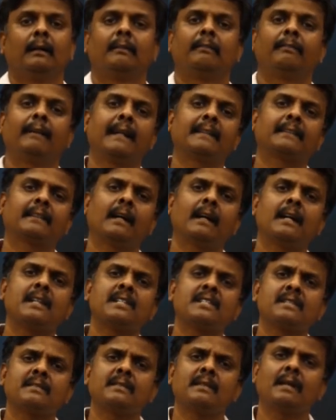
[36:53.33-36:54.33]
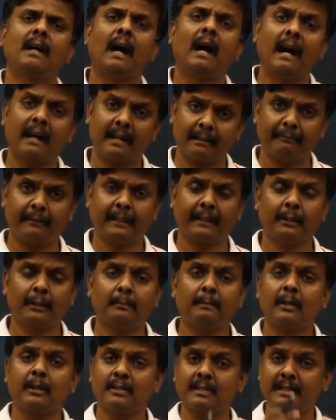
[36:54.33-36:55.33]
Flashcards are effective
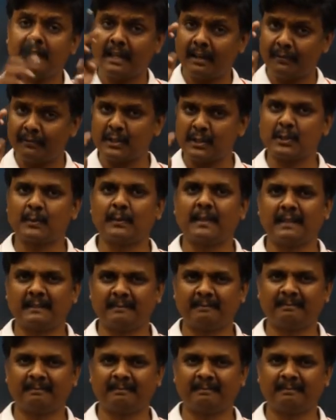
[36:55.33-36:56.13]
because they are visual.